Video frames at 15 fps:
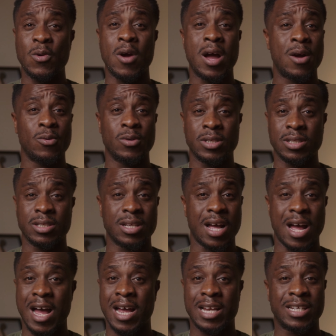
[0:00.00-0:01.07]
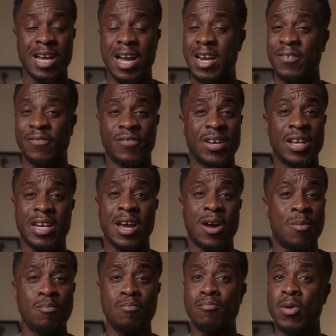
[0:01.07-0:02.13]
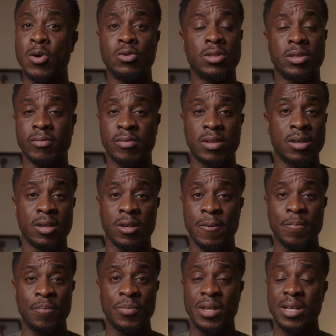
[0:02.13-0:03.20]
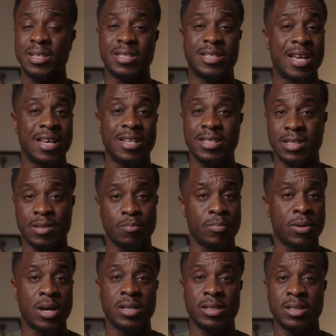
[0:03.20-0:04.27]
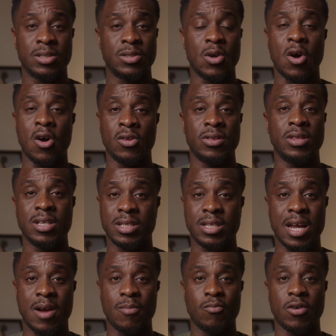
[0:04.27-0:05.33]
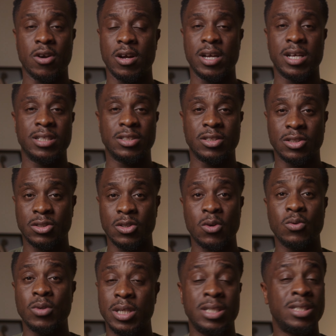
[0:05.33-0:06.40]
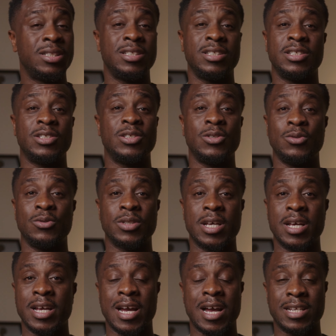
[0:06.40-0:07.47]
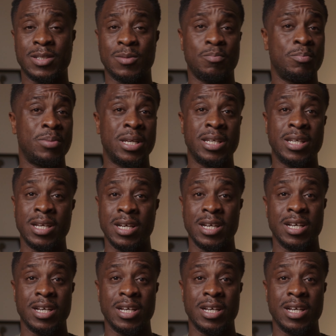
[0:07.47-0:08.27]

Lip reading: hours, I kind of figured out most of the settings and buttons on this camera. It's so easy to use. It has a big